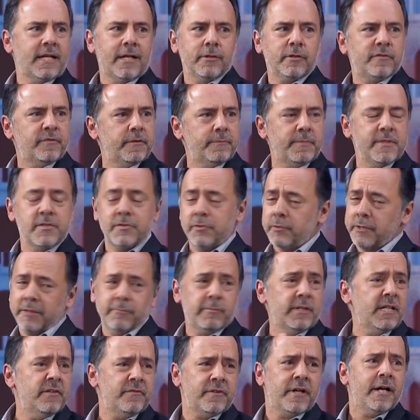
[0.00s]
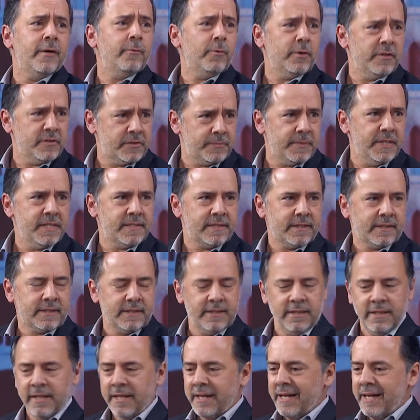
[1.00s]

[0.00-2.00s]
out of a place, doing whatever I want, basically.